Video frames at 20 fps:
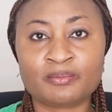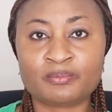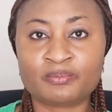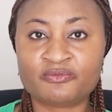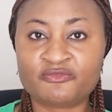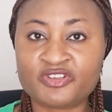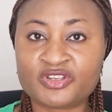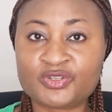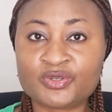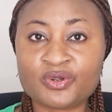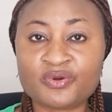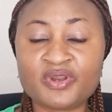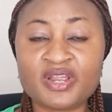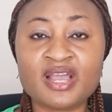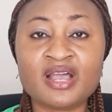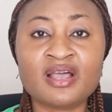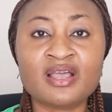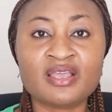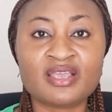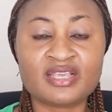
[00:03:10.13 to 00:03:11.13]

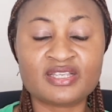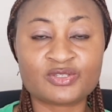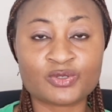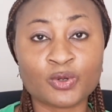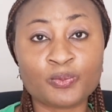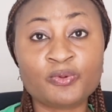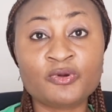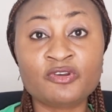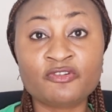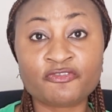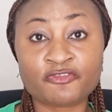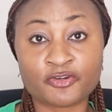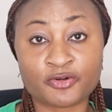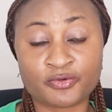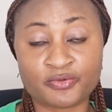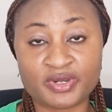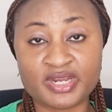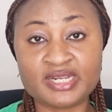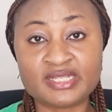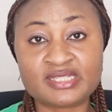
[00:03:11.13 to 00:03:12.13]
Victoria is open for
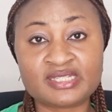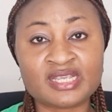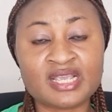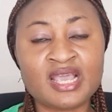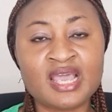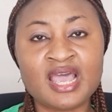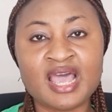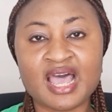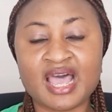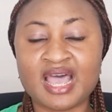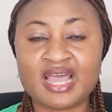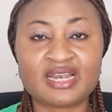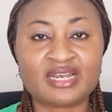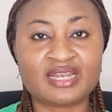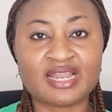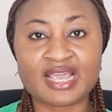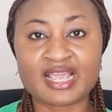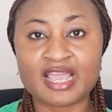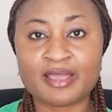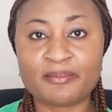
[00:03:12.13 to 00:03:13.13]
it. And
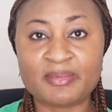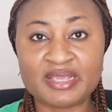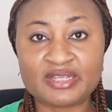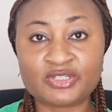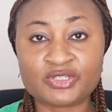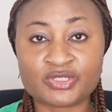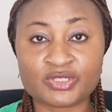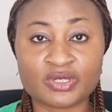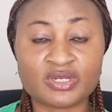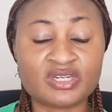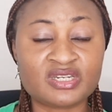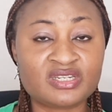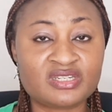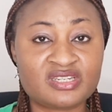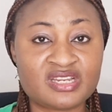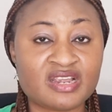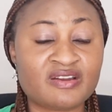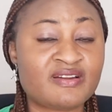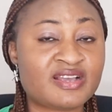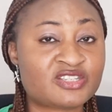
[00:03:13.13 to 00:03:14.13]
like I mentioned,
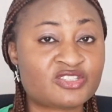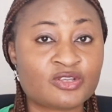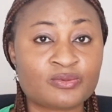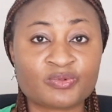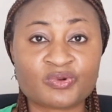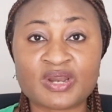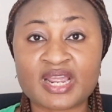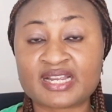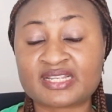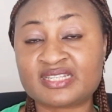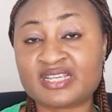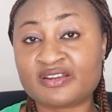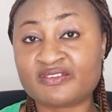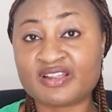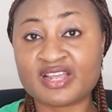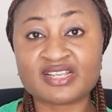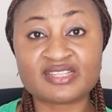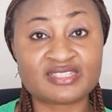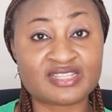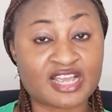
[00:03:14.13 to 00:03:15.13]
there are some
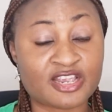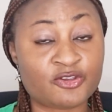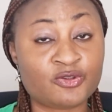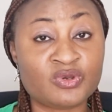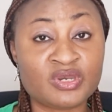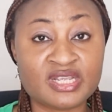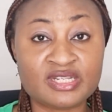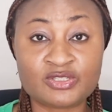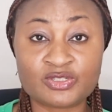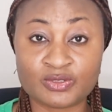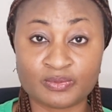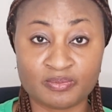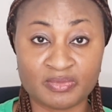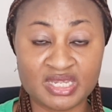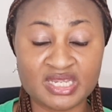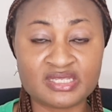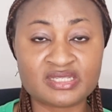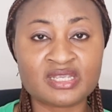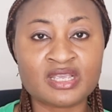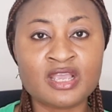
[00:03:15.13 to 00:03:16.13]
criteria that you need to
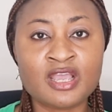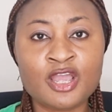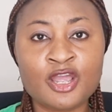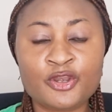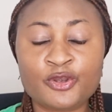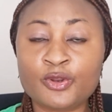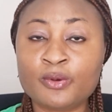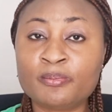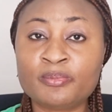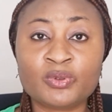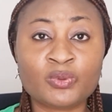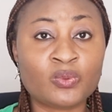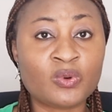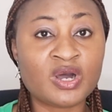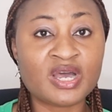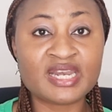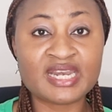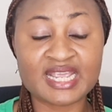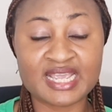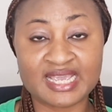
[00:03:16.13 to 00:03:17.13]
meet. Number
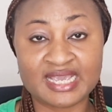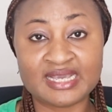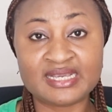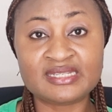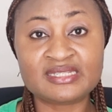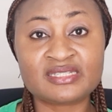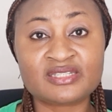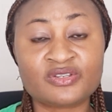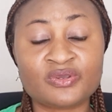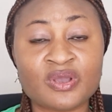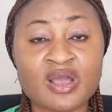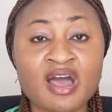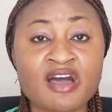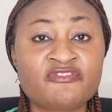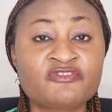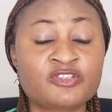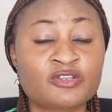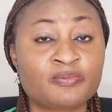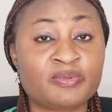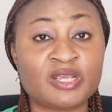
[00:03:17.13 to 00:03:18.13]
one is you have
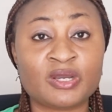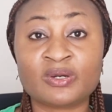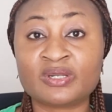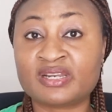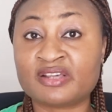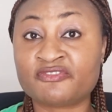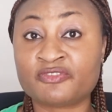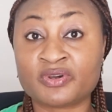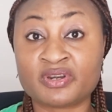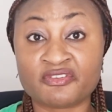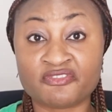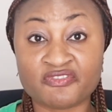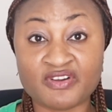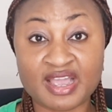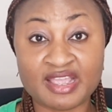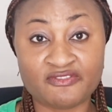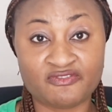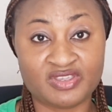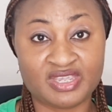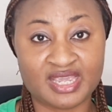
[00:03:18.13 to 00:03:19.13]
to be under
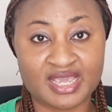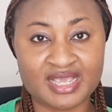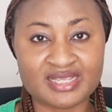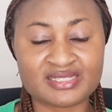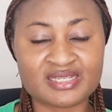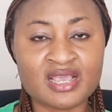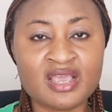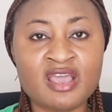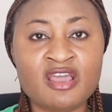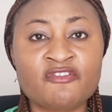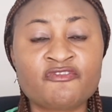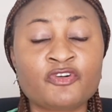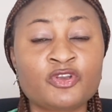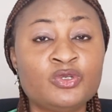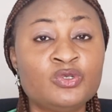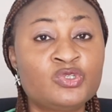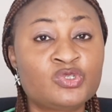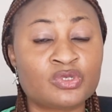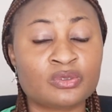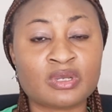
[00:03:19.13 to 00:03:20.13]
45 years for you
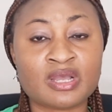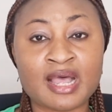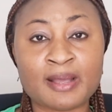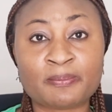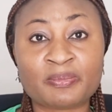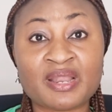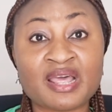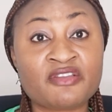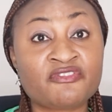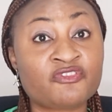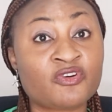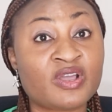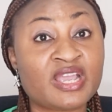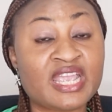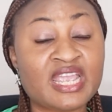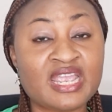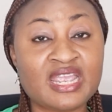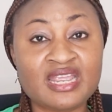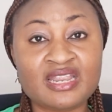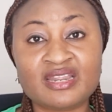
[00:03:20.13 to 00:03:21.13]
to apply for
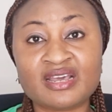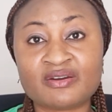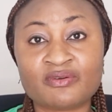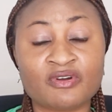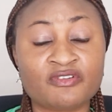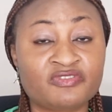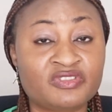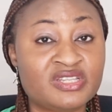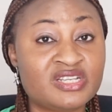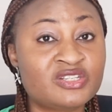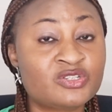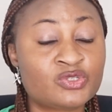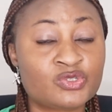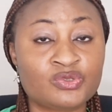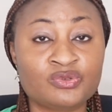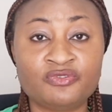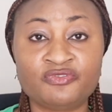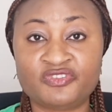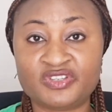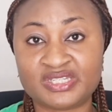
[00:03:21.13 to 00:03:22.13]
either of these
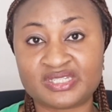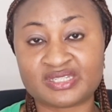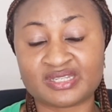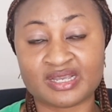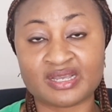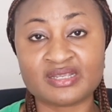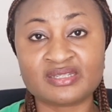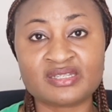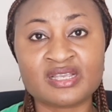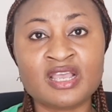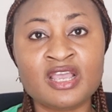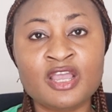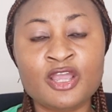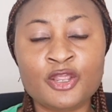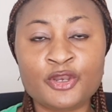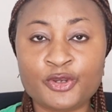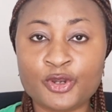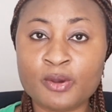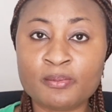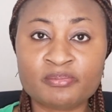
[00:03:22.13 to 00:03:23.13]
two visas.
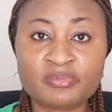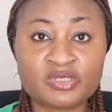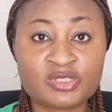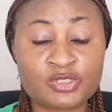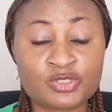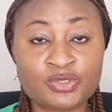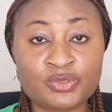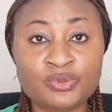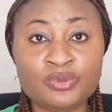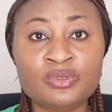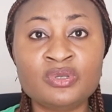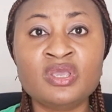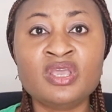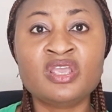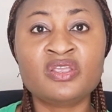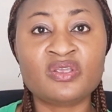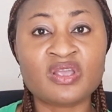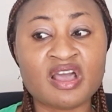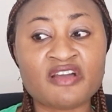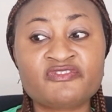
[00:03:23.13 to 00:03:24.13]
Number two,
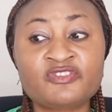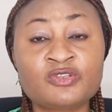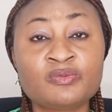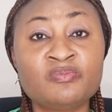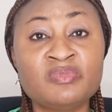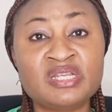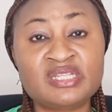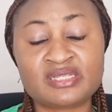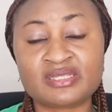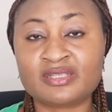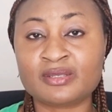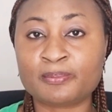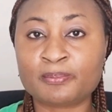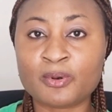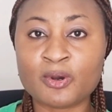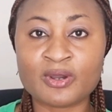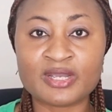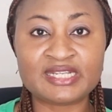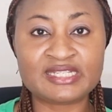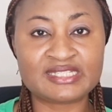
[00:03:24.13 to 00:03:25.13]
you have to meet the
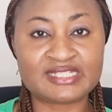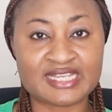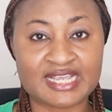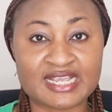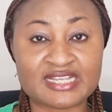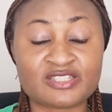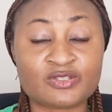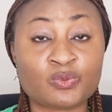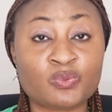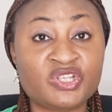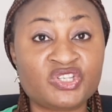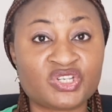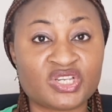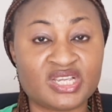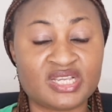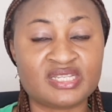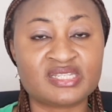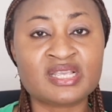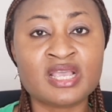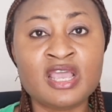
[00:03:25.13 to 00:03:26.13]
point test, which
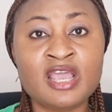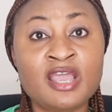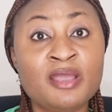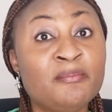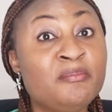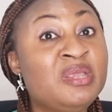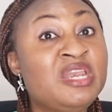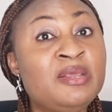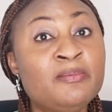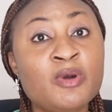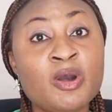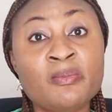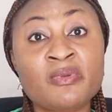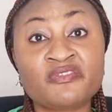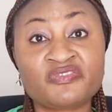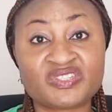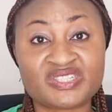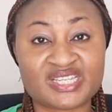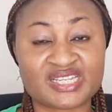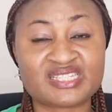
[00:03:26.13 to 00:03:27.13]
is minimum of
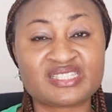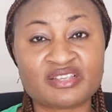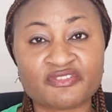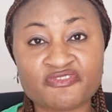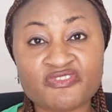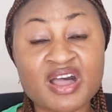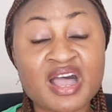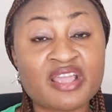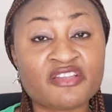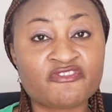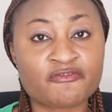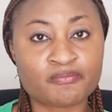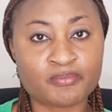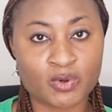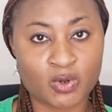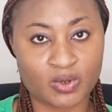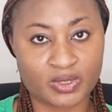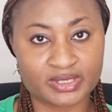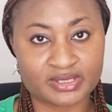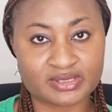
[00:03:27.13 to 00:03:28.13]
65
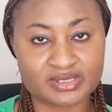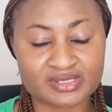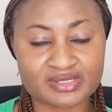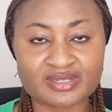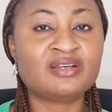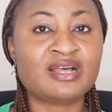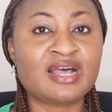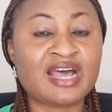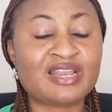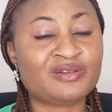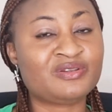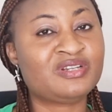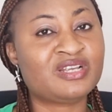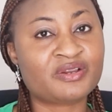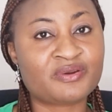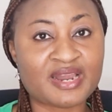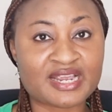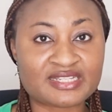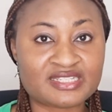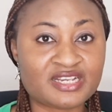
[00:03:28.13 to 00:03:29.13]
points. Another
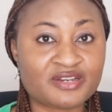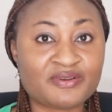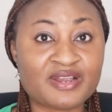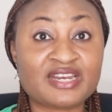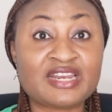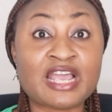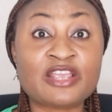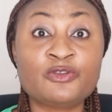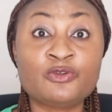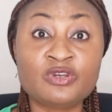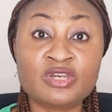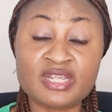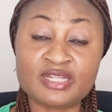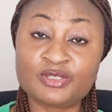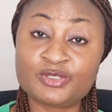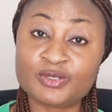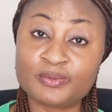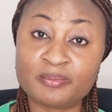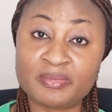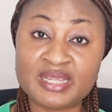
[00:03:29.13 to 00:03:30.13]
criteria that you need
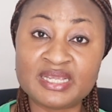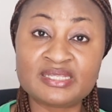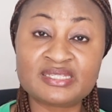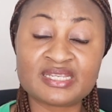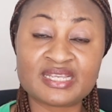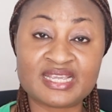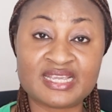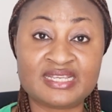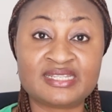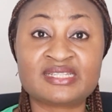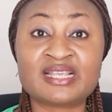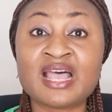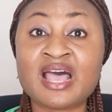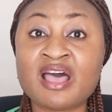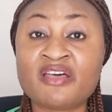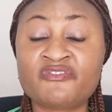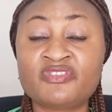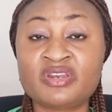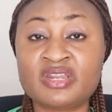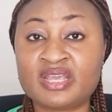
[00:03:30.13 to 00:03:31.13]
to meet is
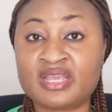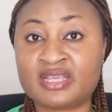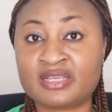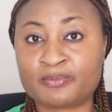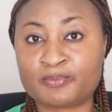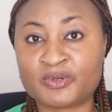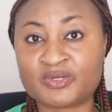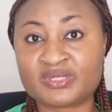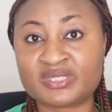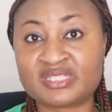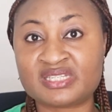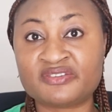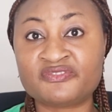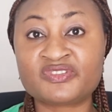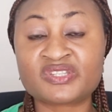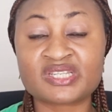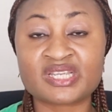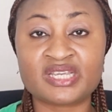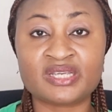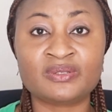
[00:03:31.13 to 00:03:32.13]
having a positive
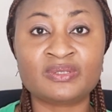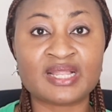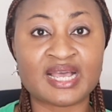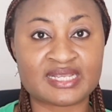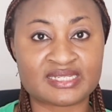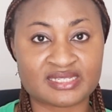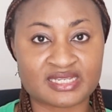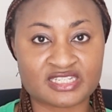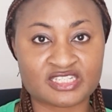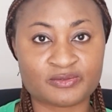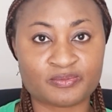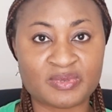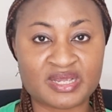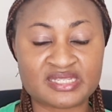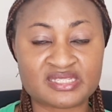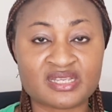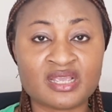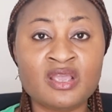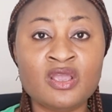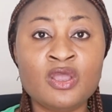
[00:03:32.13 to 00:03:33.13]
skill assessment
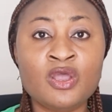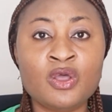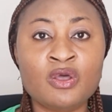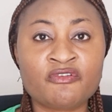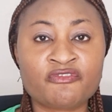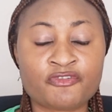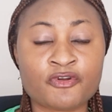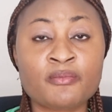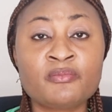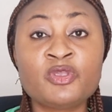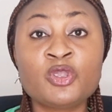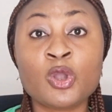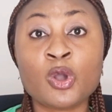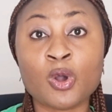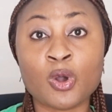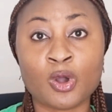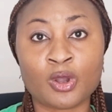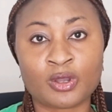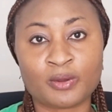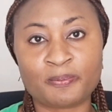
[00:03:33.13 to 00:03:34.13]
from your
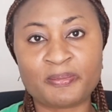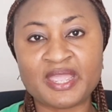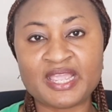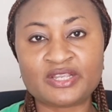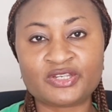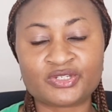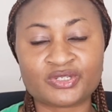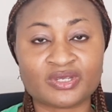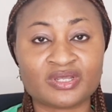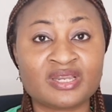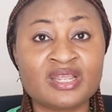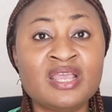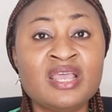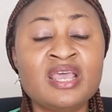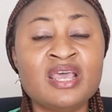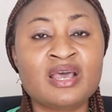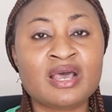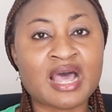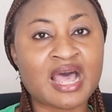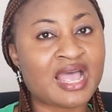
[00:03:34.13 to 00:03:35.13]
occupation.
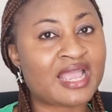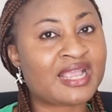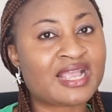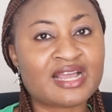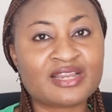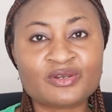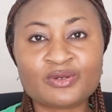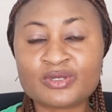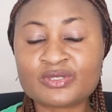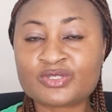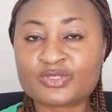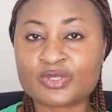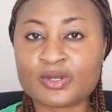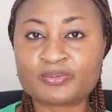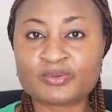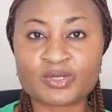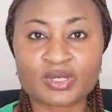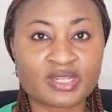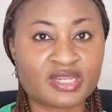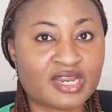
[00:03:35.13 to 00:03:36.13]
I cannot stop
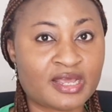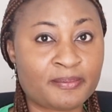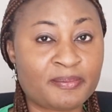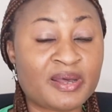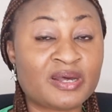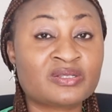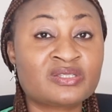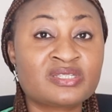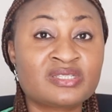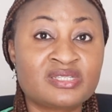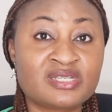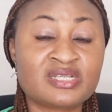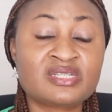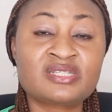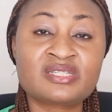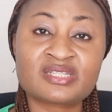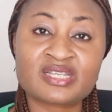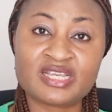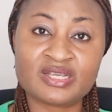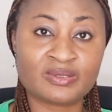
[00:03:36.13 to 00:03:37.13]
talking about this
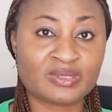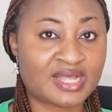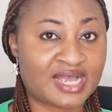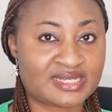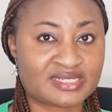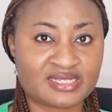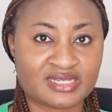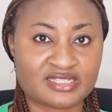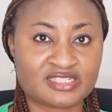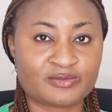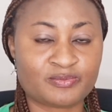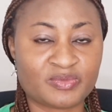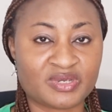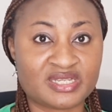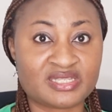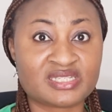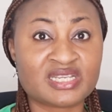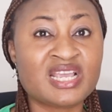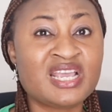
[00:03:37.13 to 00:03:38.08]
skill assessment.